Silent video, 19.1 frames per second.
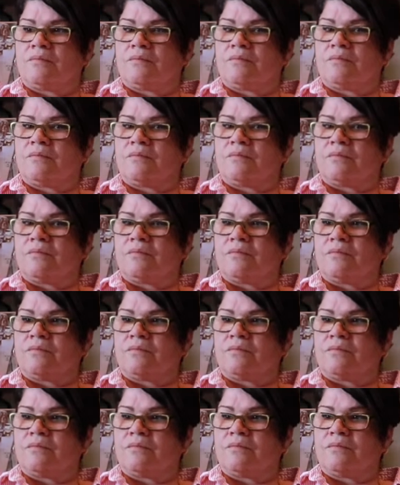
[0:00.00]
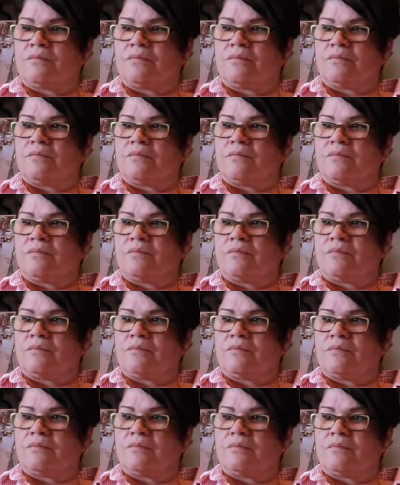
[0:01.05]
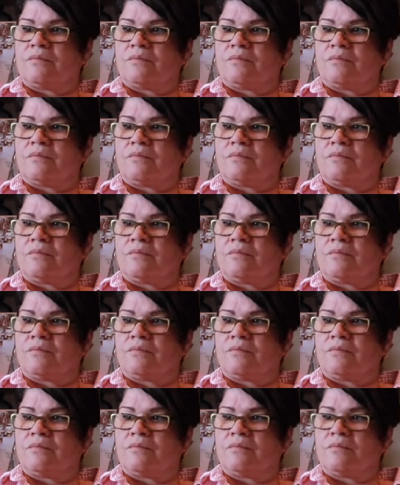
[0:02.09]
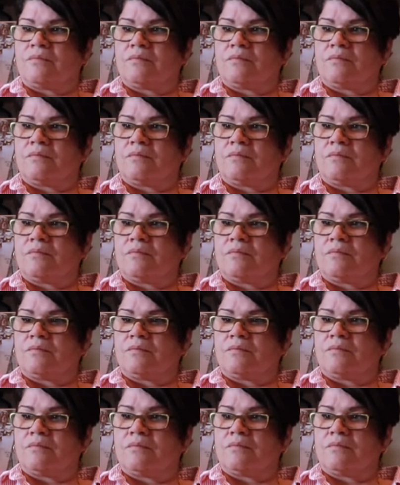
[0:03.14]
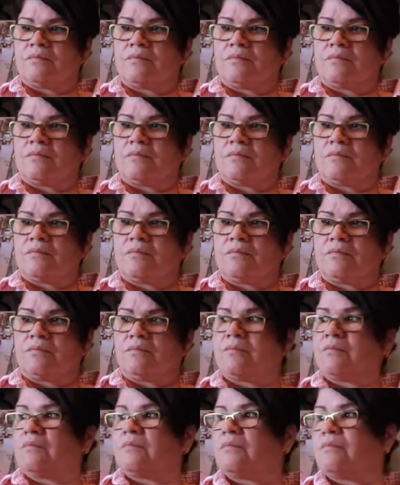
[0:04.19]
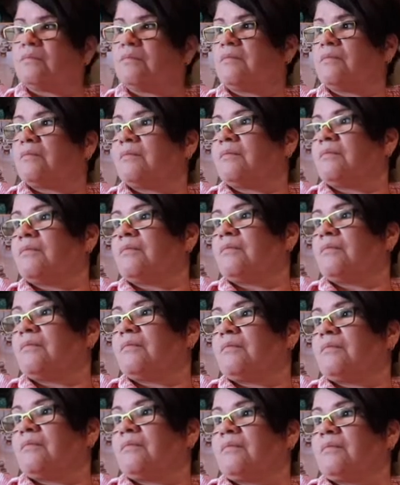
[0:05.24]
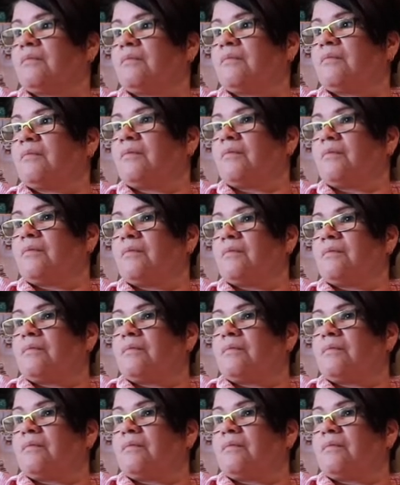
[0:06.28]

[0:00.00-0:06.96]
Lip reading: (silent)